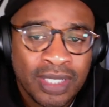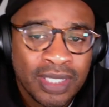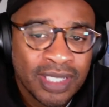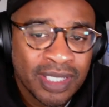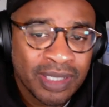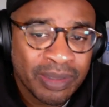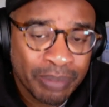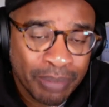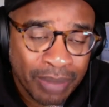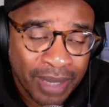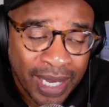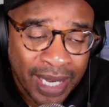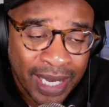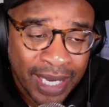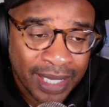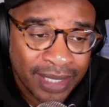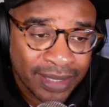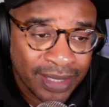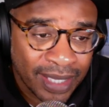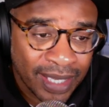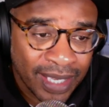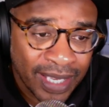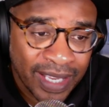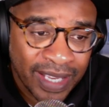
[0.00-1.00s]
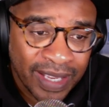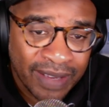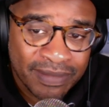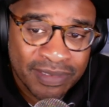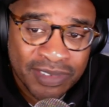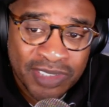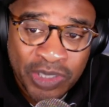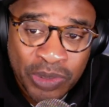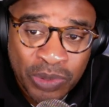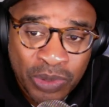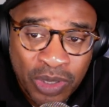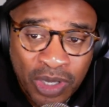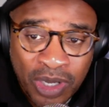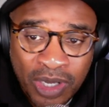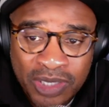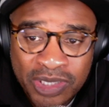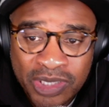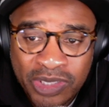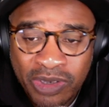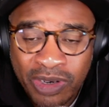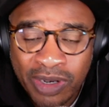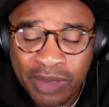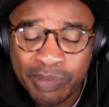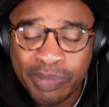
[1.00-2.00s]
Combined, they have 0
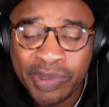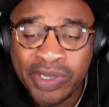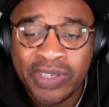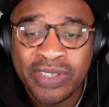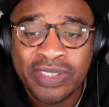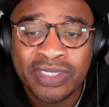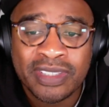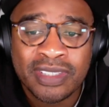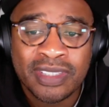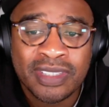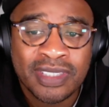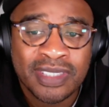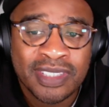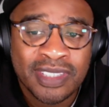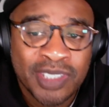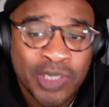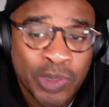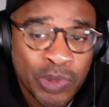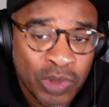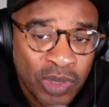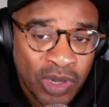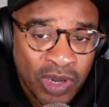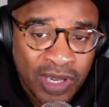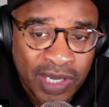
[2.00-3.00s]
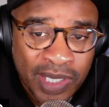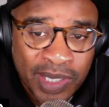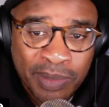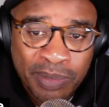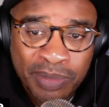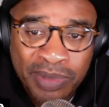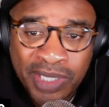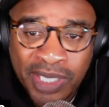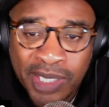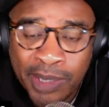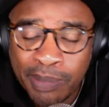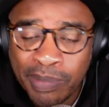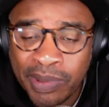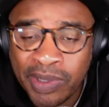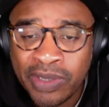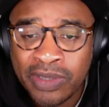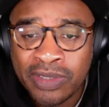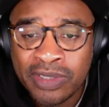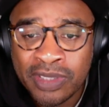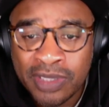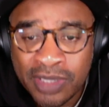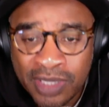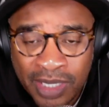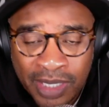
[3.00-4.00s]
All-Star appearances, 0 All-NBA
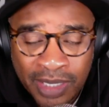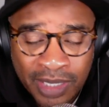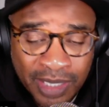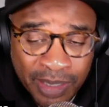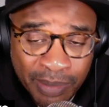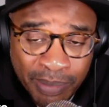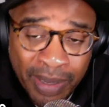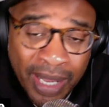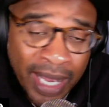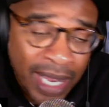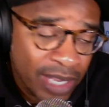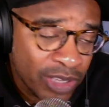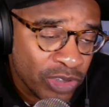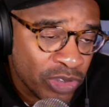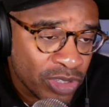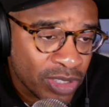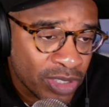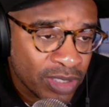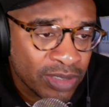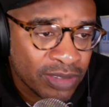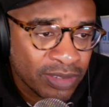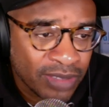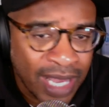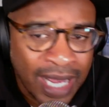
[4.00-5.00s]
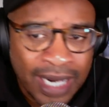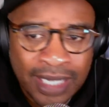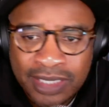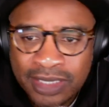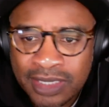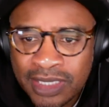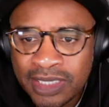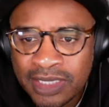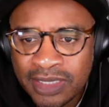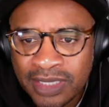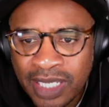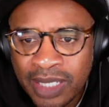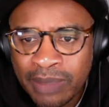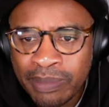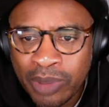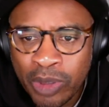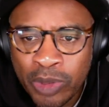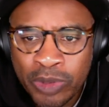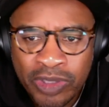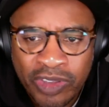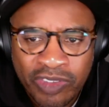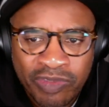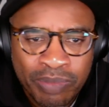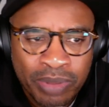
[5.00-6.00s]
appearances. And combined, you can honestly say
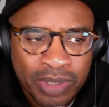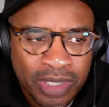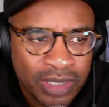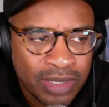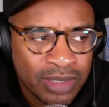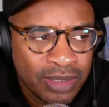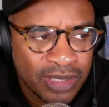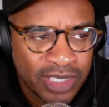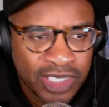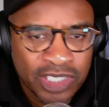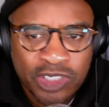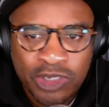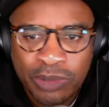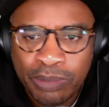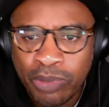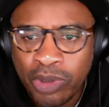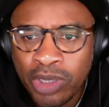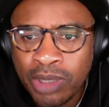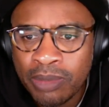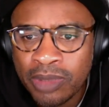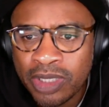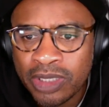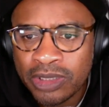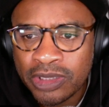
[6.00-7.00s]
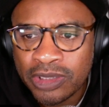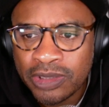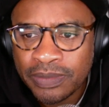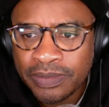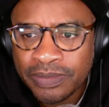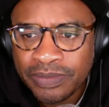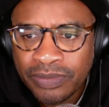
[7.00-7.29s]
both have been disappointments.